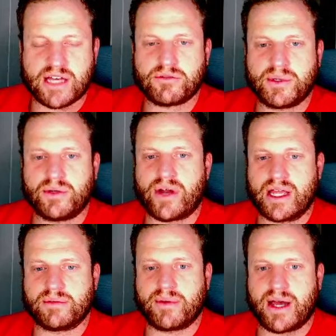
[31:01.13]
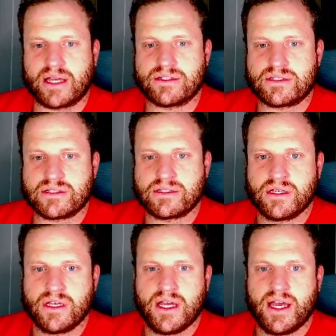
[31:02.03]
would be randomized.
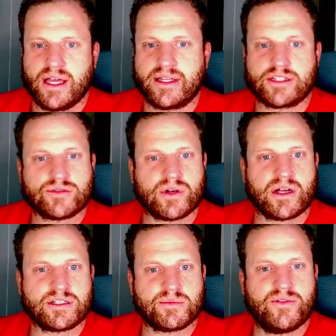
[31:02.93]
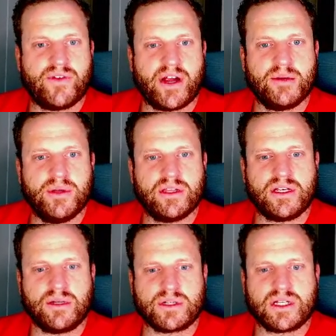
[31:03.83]
And that's where some of the
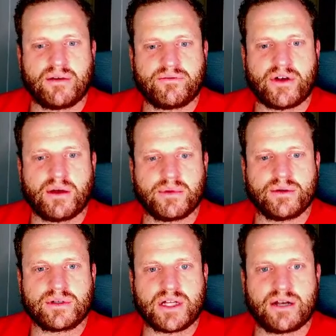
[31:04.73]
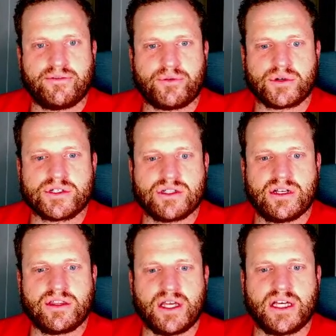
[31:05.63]
variability would come from, and it would kind of force you to
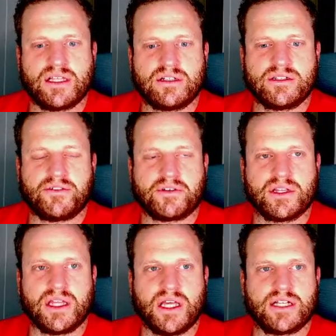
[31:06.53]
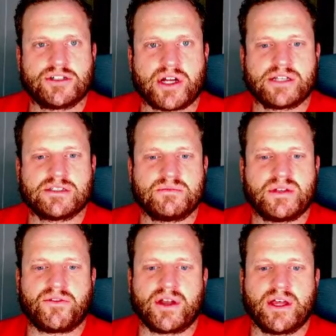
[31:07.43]
think a little differently and try some
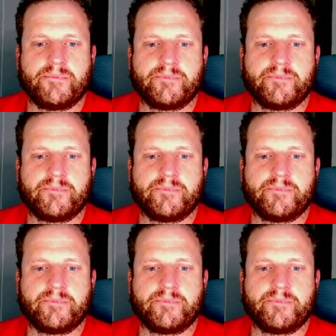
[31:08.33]
different